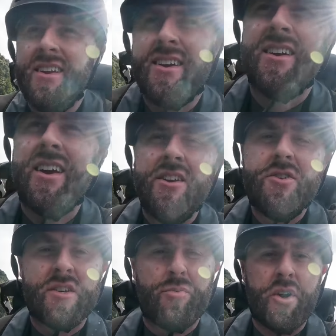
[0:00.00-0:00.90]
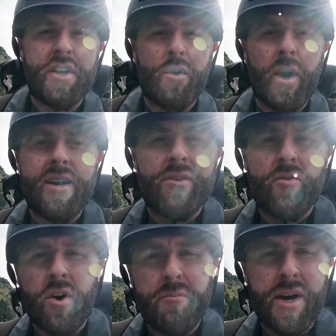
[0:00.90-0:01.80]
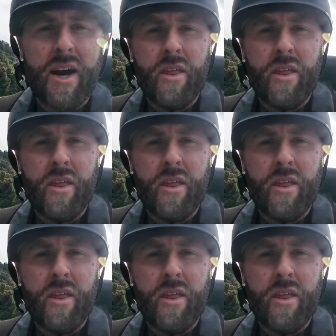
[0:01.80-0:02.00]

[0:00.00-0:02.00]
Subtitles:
Get used to putting your weight in the right part of the